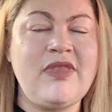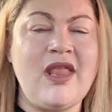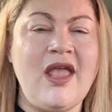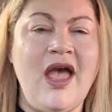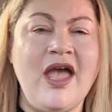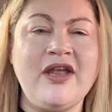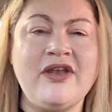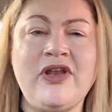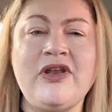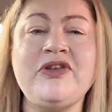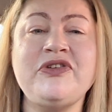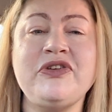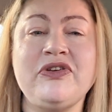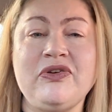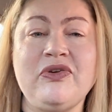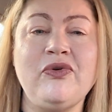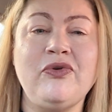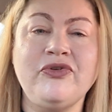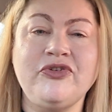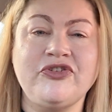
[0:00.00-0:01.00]
I can only do
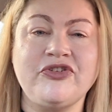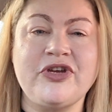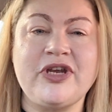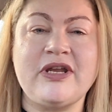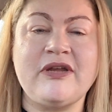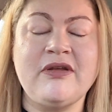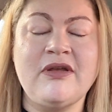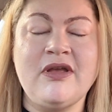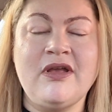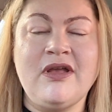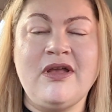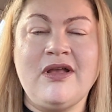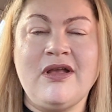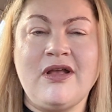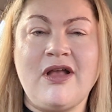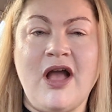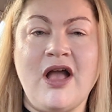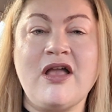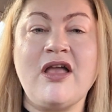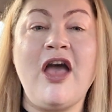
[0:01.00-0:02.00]
laundry
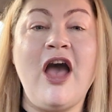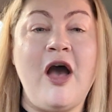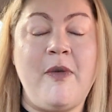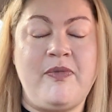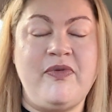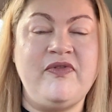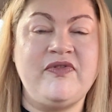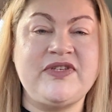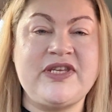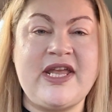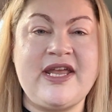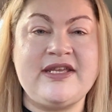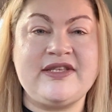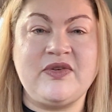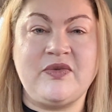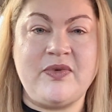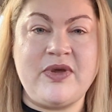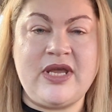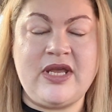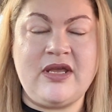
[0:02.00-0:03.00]
a couple of days
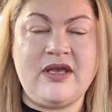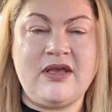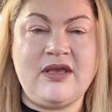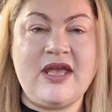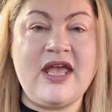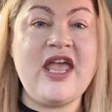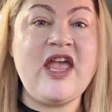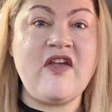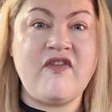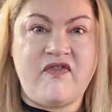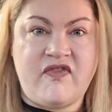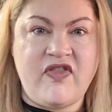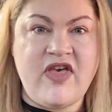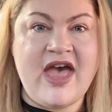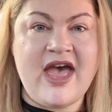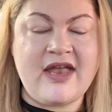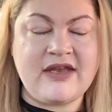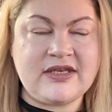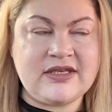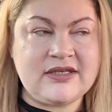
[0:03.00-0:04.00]
a week, if
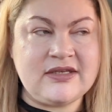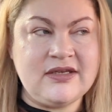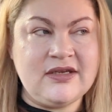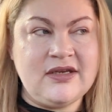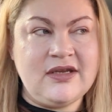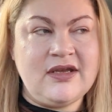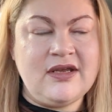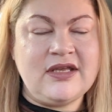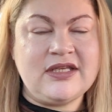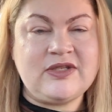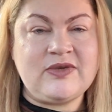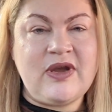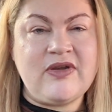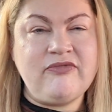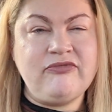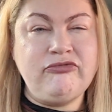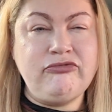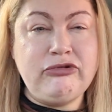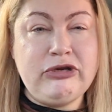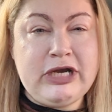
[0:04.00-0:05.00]
that. So I
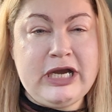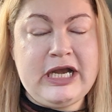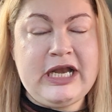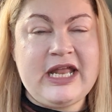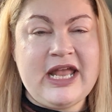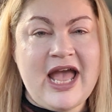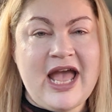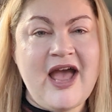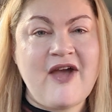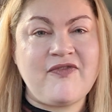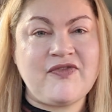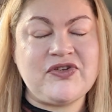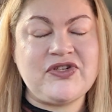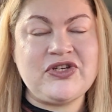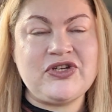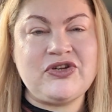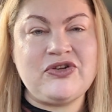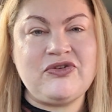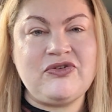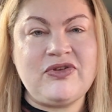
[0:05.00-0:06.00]
really have
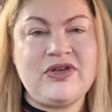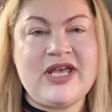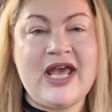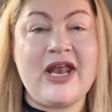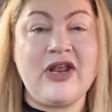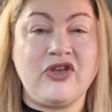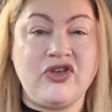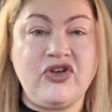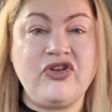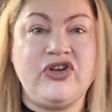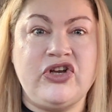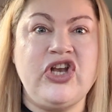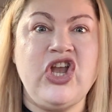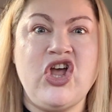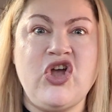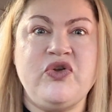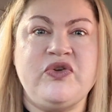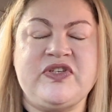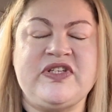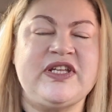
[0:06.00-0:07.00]
to get a good
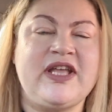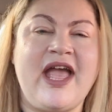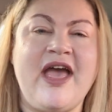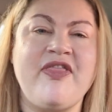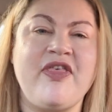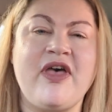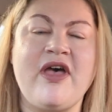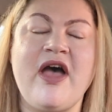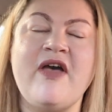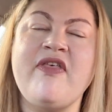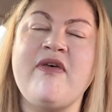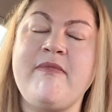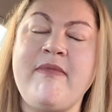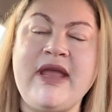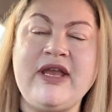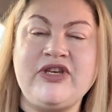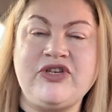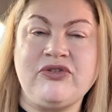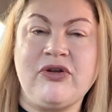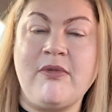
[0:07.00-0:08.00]
load together and then
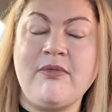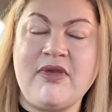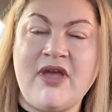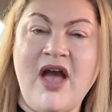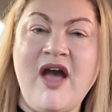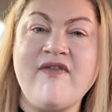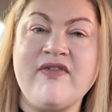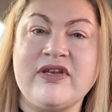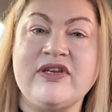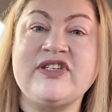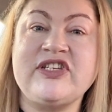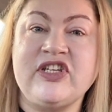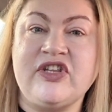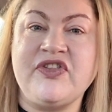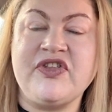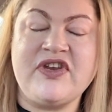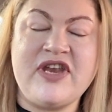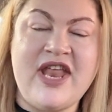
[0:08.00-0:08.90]
make sure I'm covered until